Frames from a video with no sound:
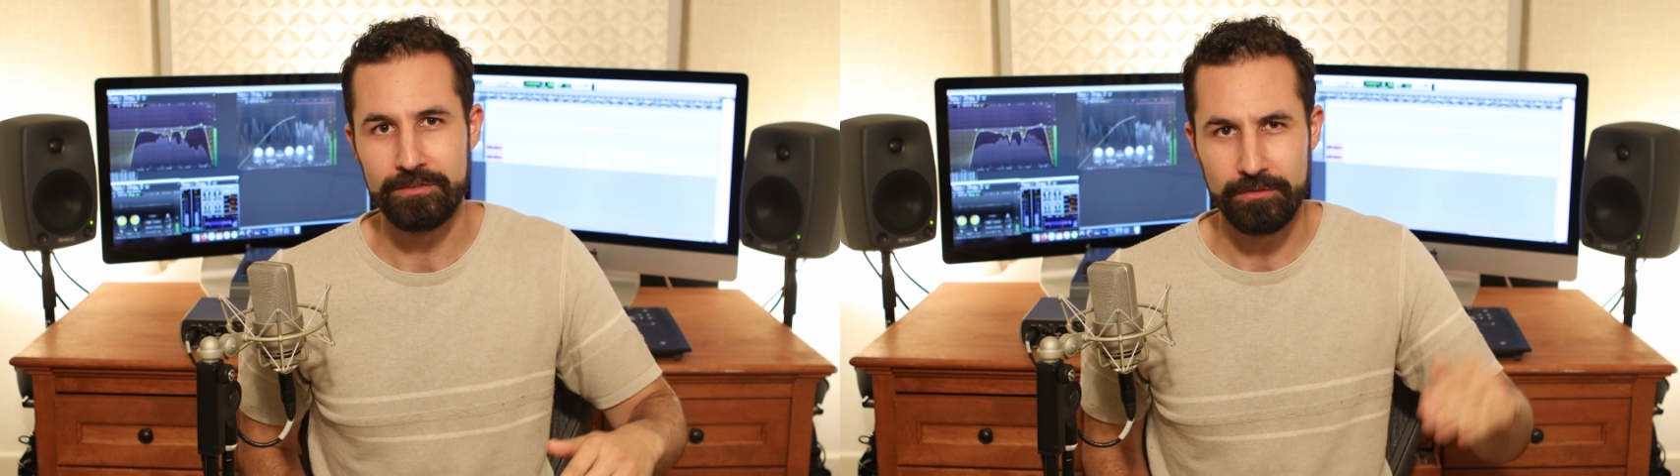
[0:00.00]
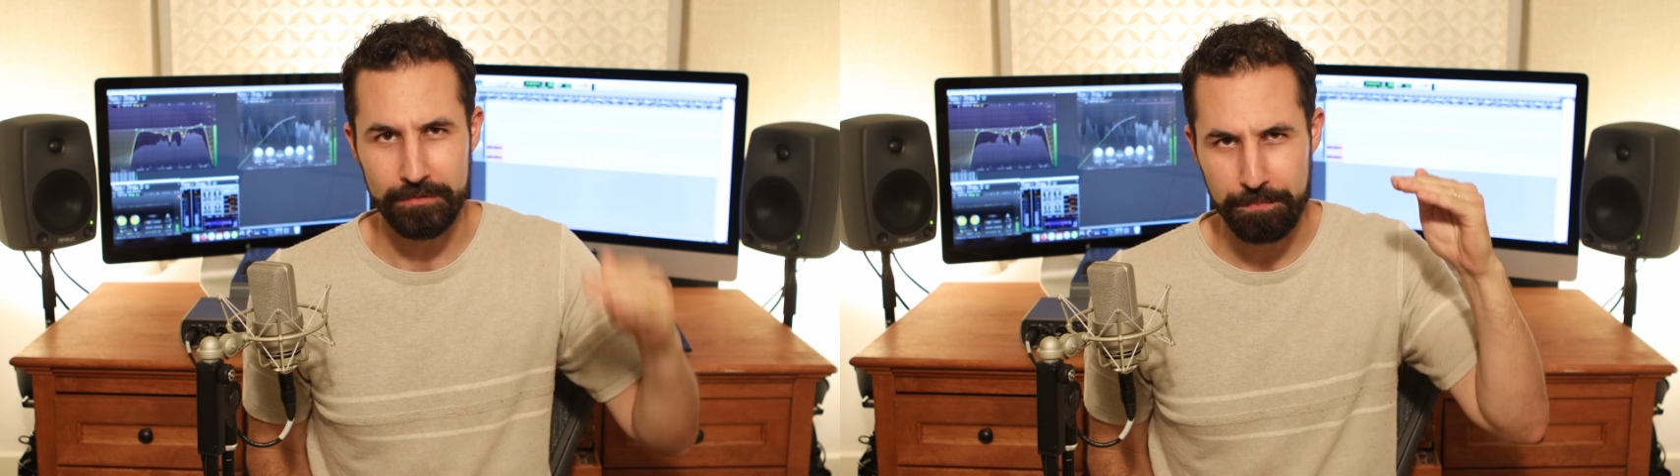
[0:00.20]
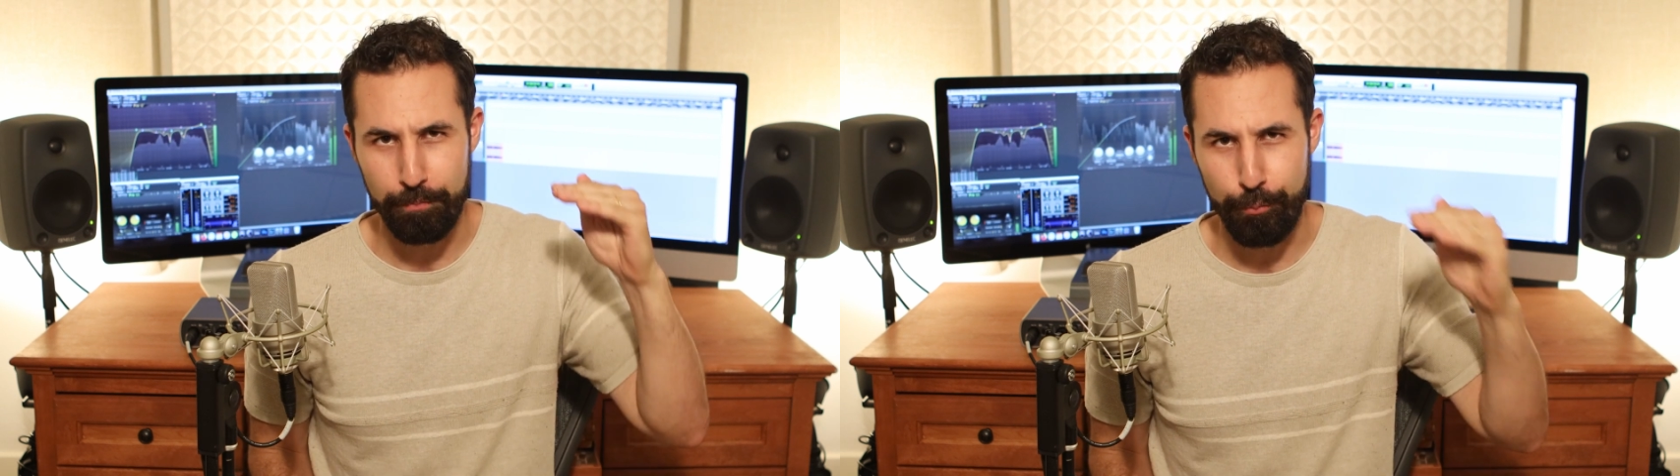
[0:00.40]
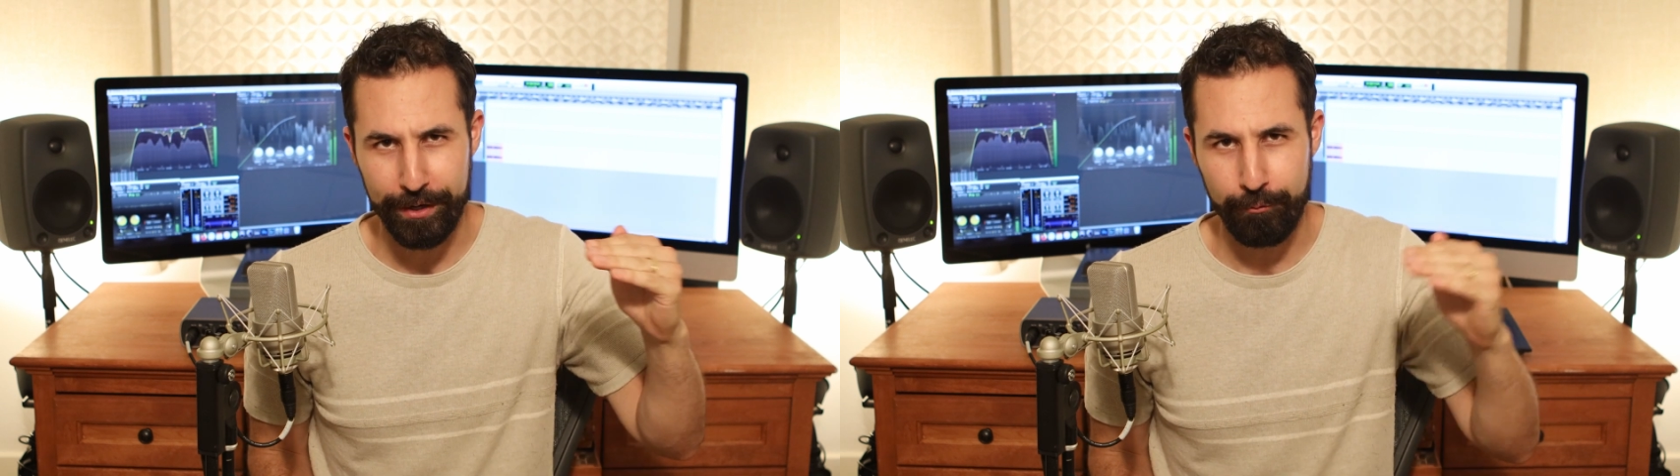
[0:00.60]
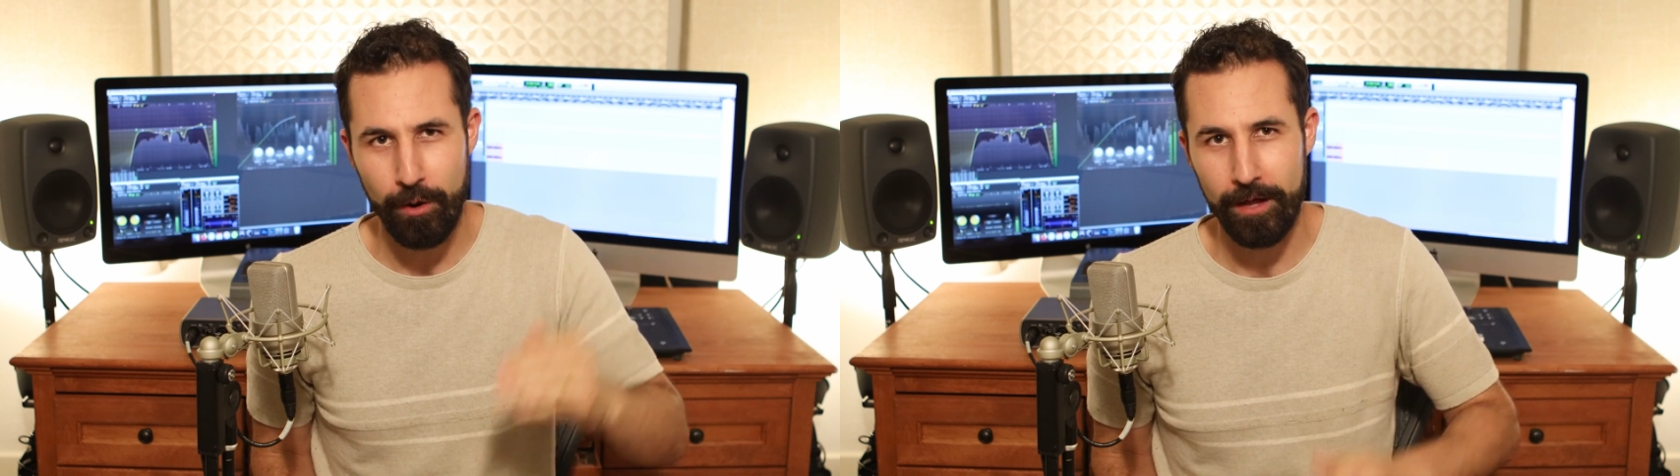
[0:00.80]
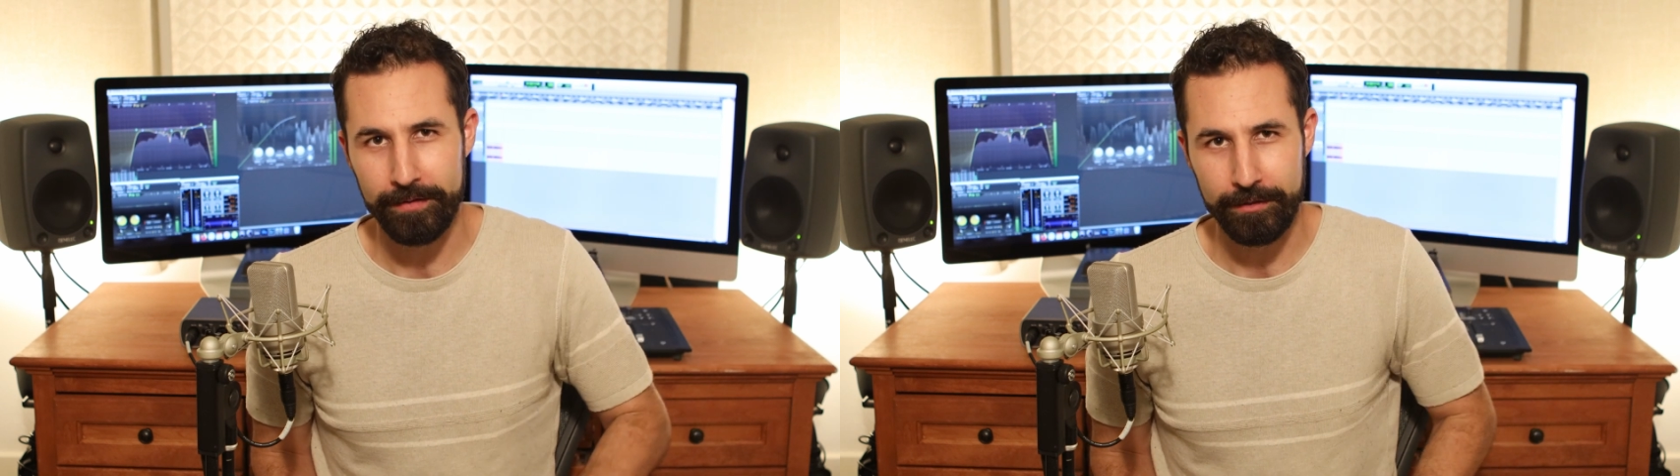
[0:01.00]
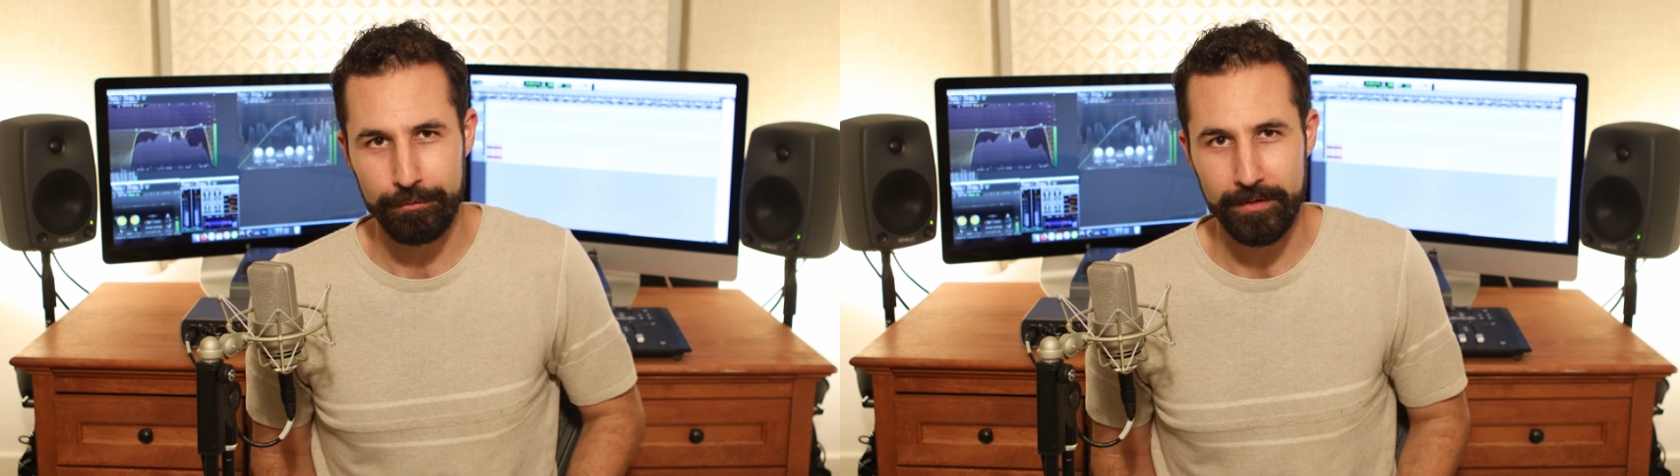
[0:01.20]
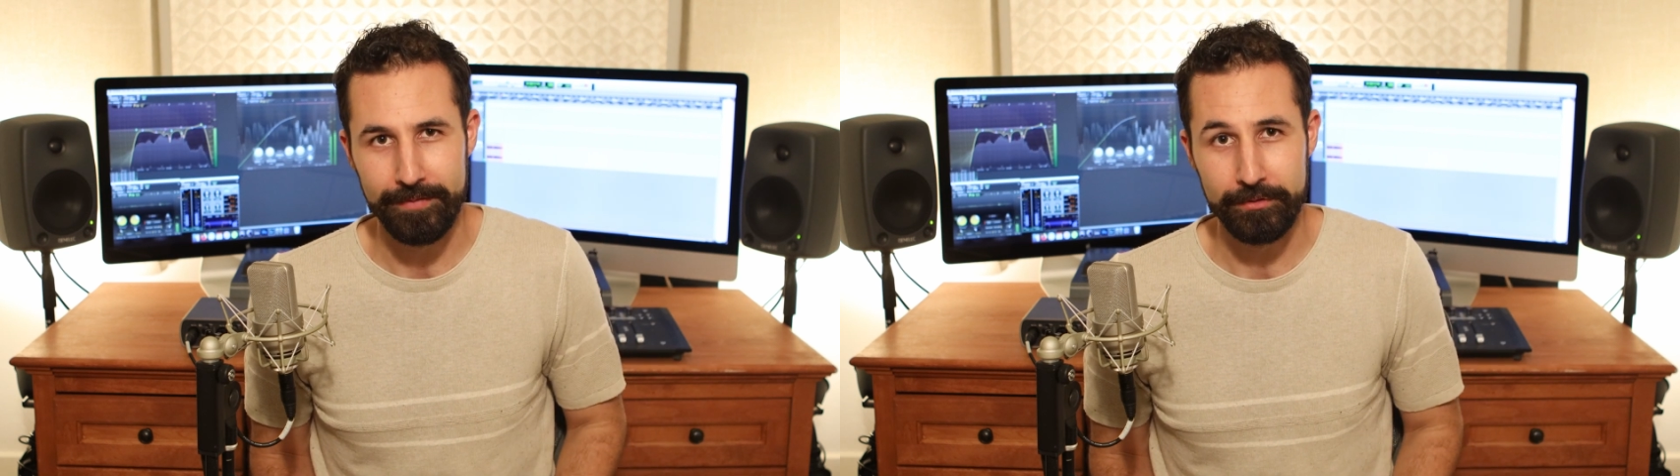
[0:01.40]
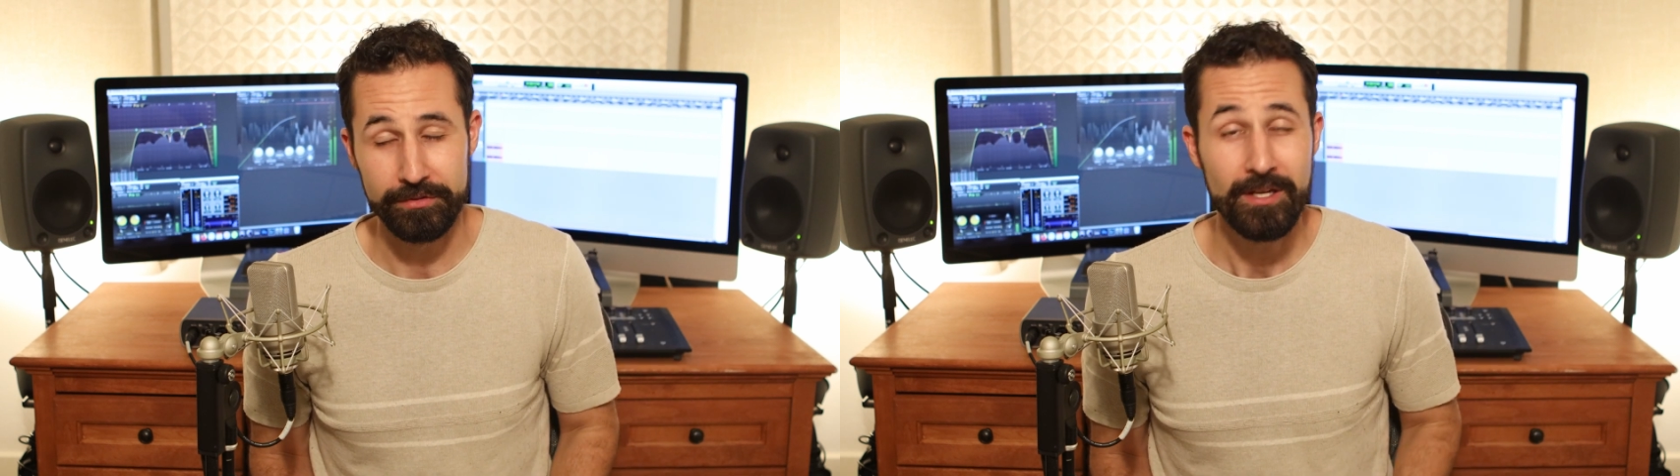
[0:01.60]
so it's brick walling your levels.